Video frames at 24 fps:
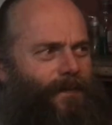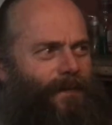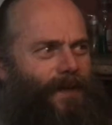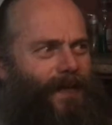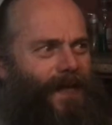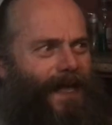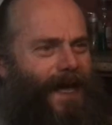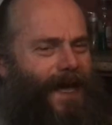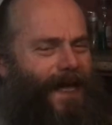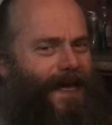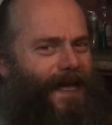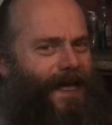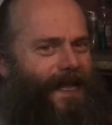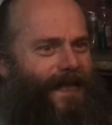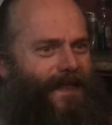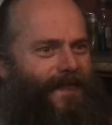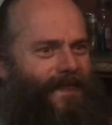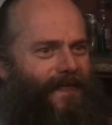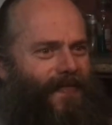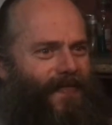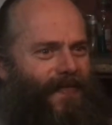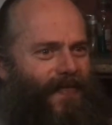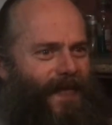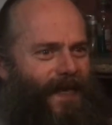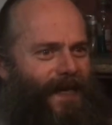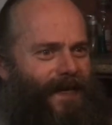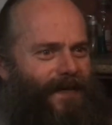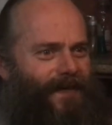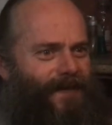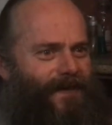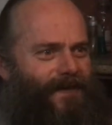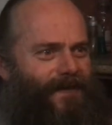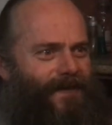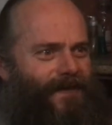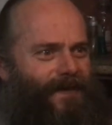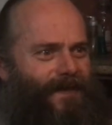the planet
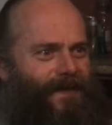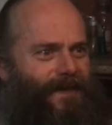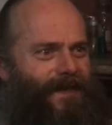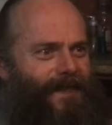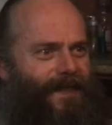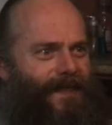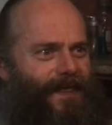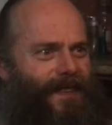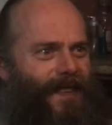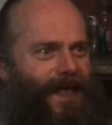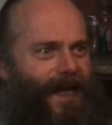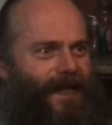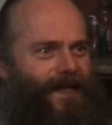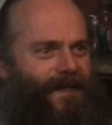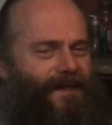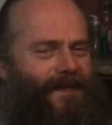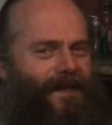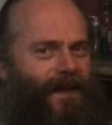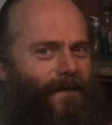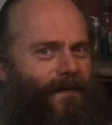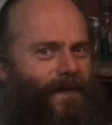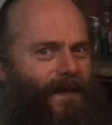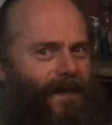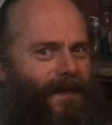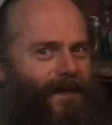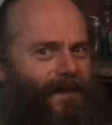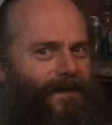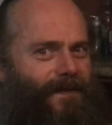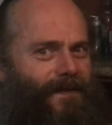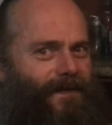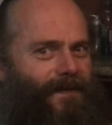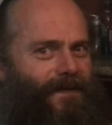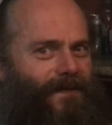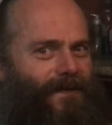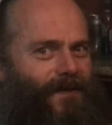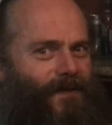thinks that something
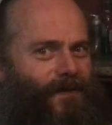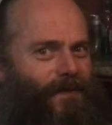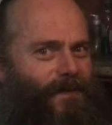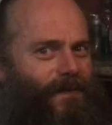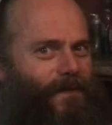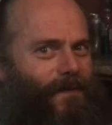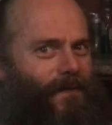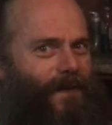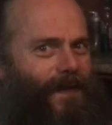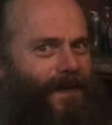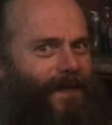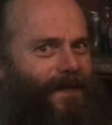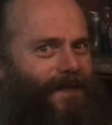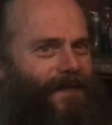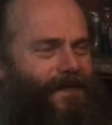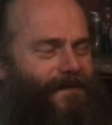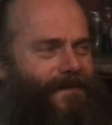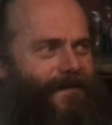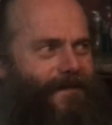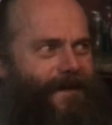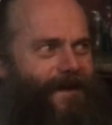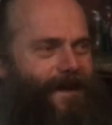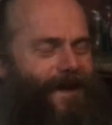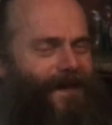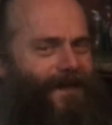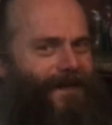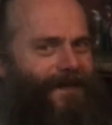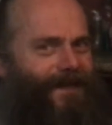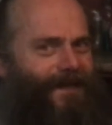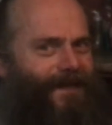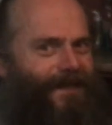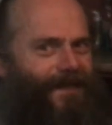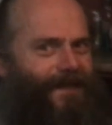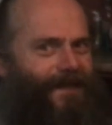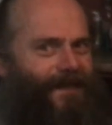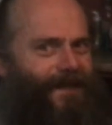is true and it's not.
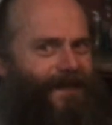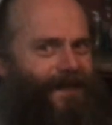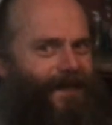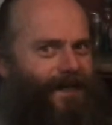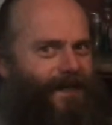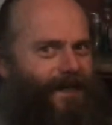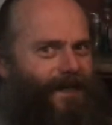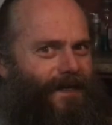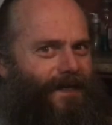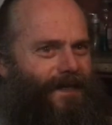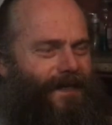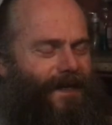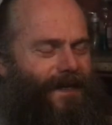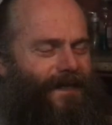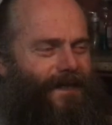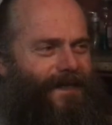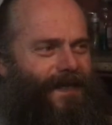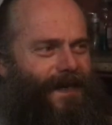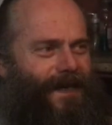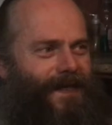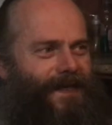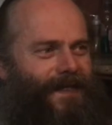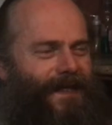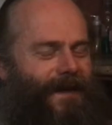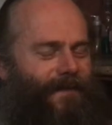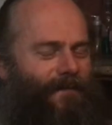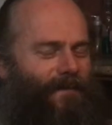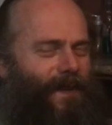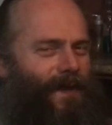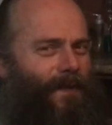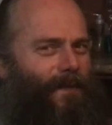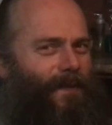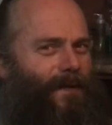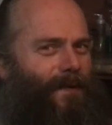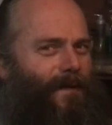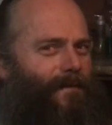They think that
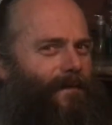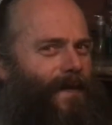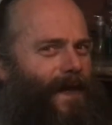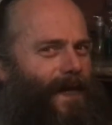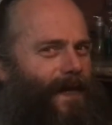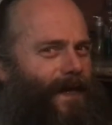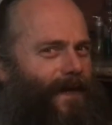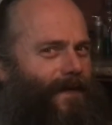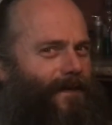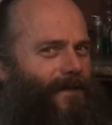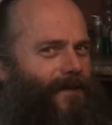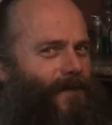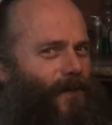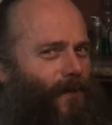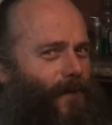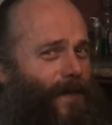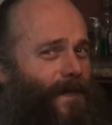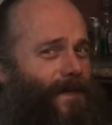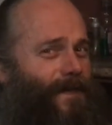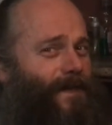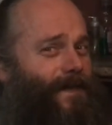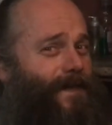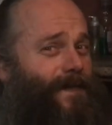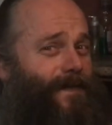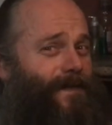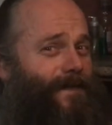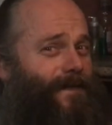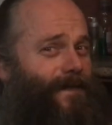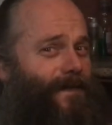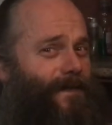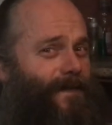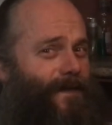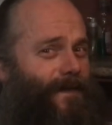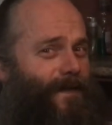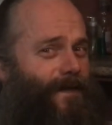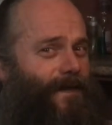people are making
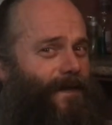choices